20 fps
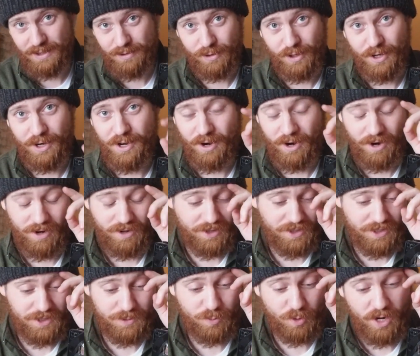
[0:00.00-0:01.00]
very hard on
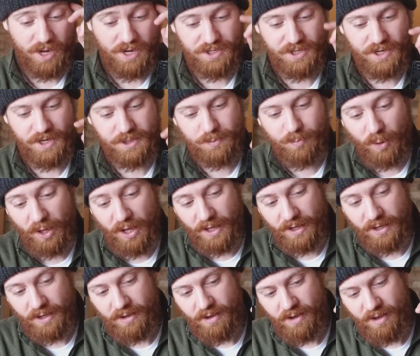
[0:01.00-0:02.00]
these projects, but
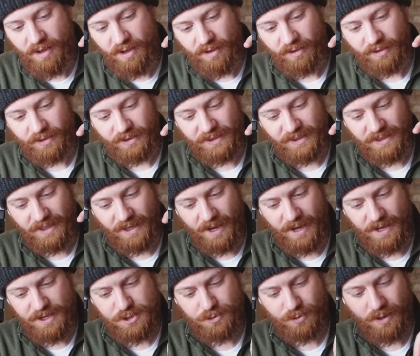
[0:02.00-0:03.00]
the
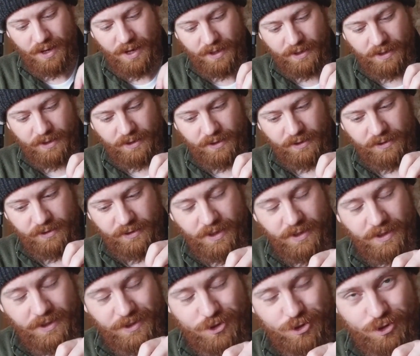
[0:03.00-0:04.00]
ASRock,
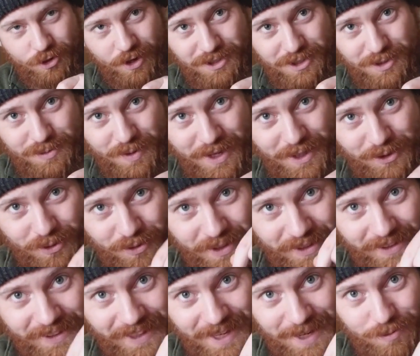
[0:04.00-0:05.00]
the instruction manual
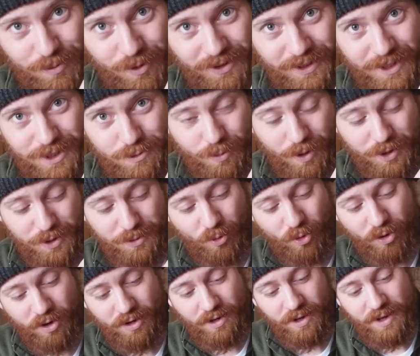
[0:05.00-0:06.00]
that came with this
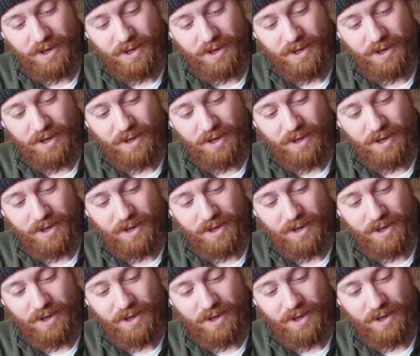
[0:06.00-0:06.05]
motherboard,